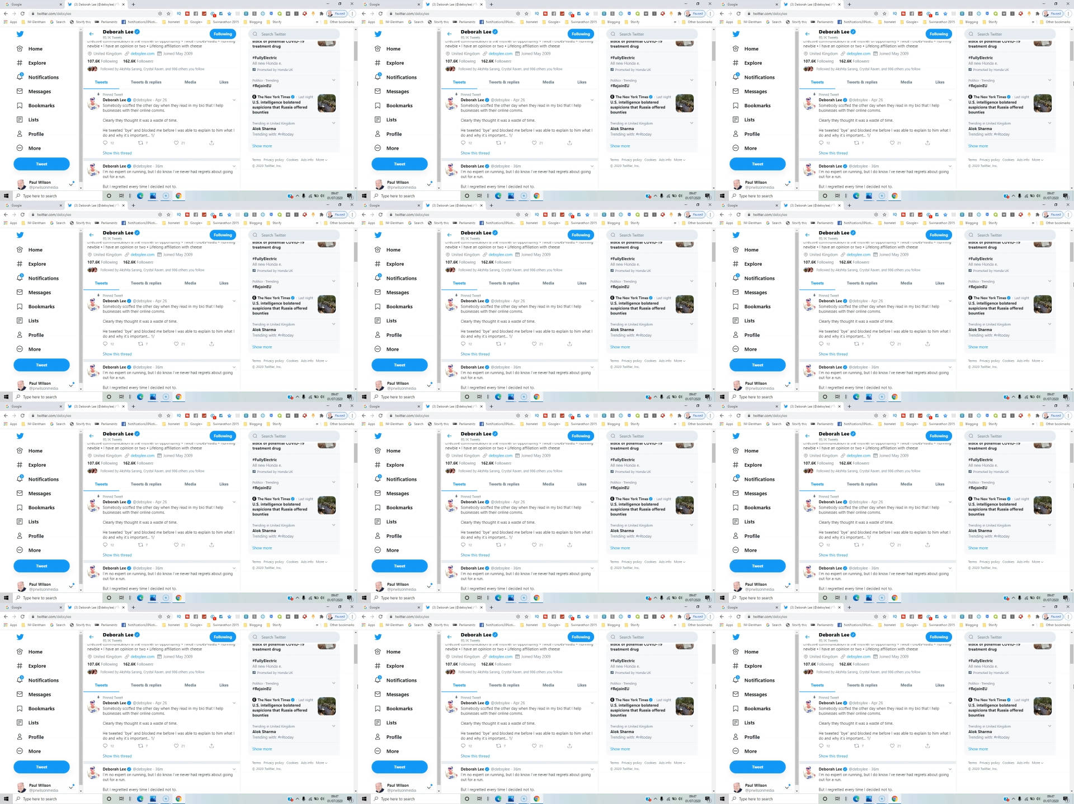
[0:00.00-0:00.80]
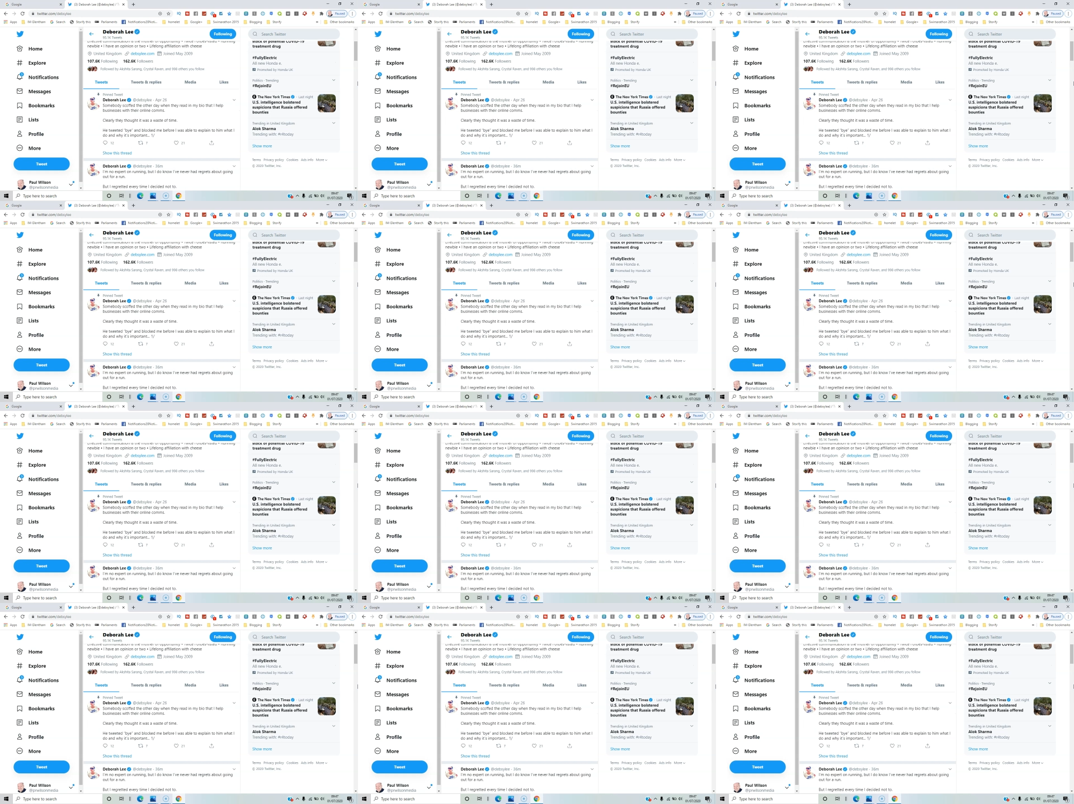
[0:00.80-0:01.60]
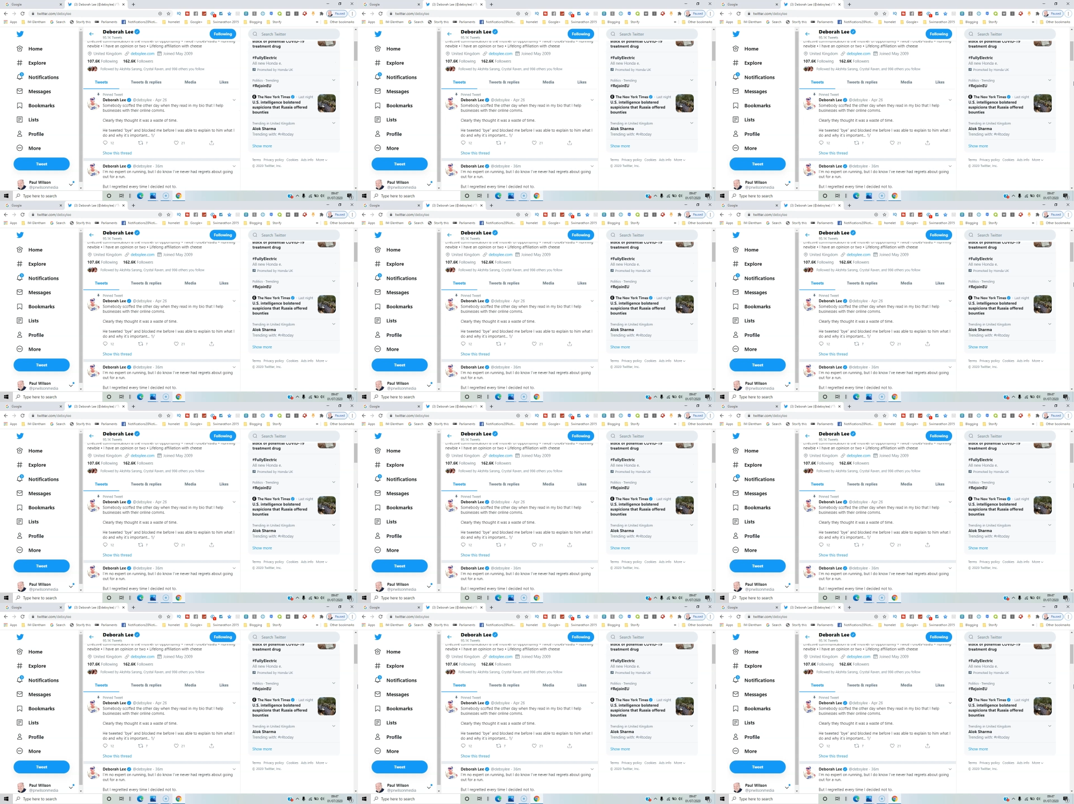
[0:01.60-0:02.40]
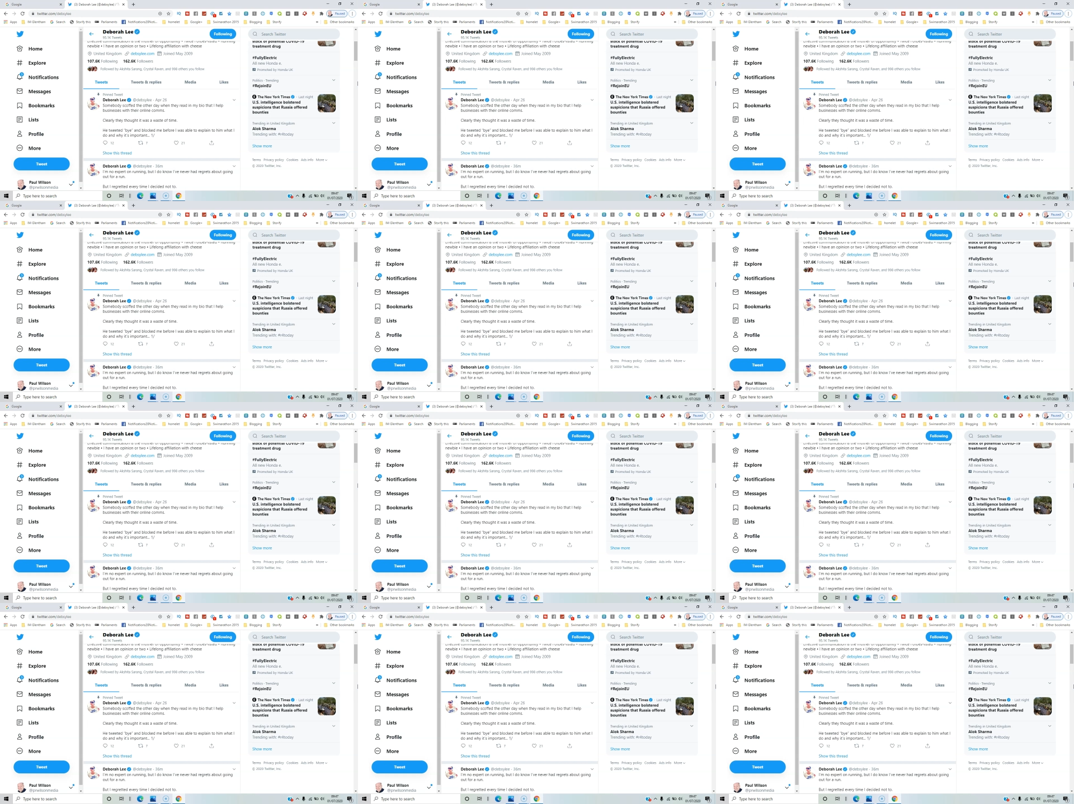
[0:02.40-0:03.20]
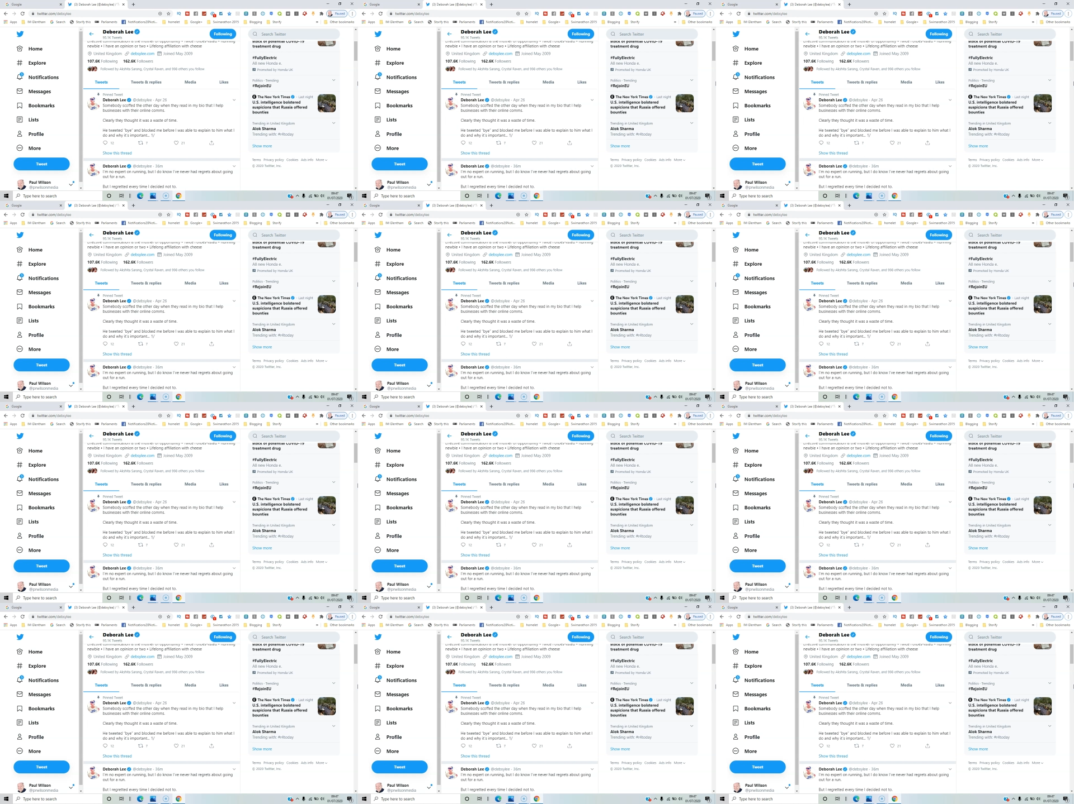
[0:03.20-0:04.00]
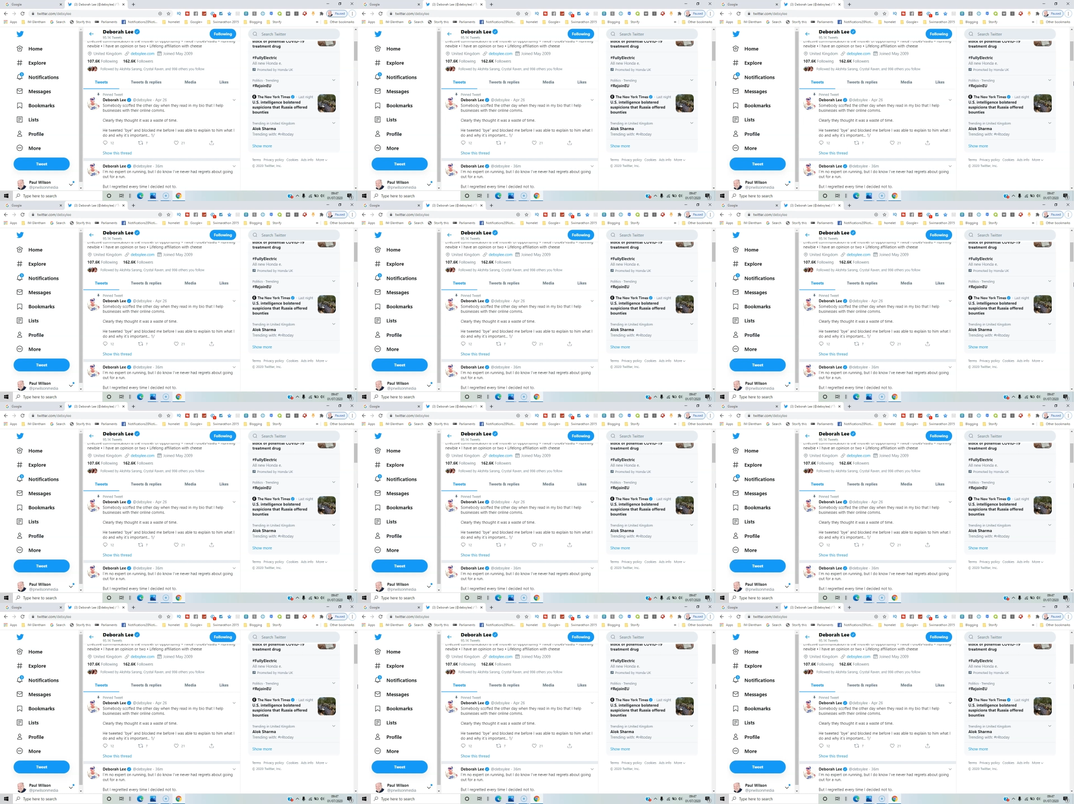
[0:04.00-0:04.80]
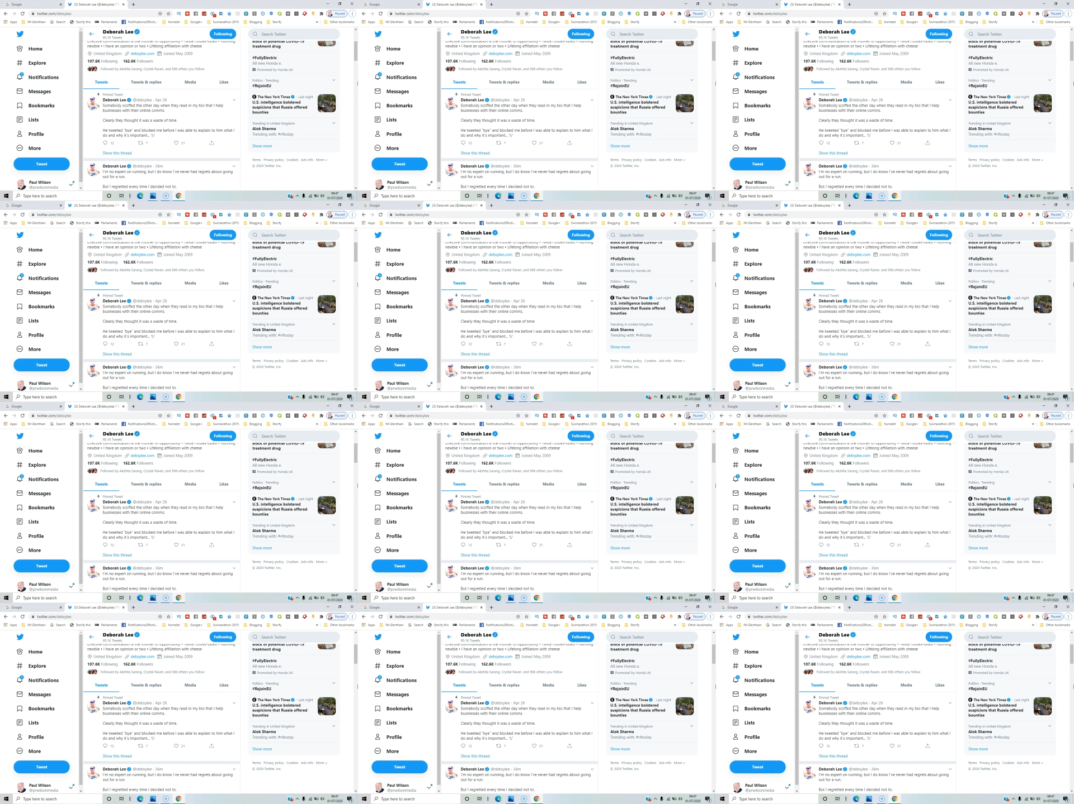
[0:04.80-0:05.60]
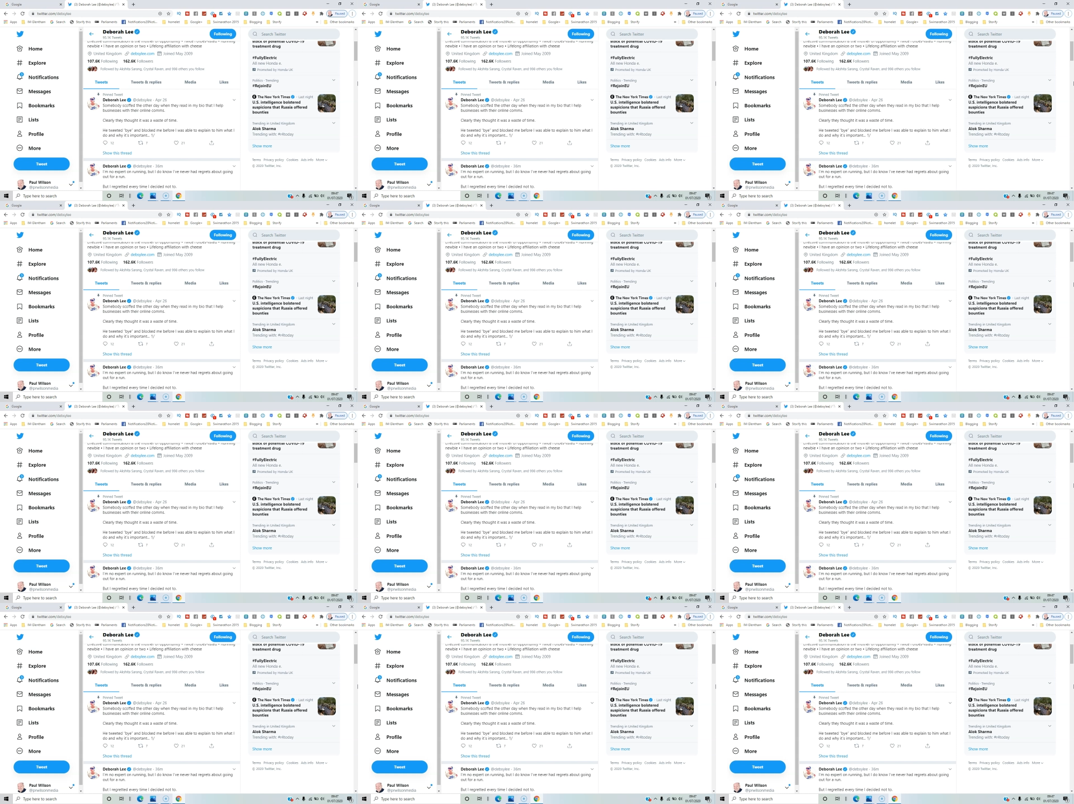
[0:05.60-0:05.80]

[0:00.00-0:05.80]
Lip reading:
(no speaker visible)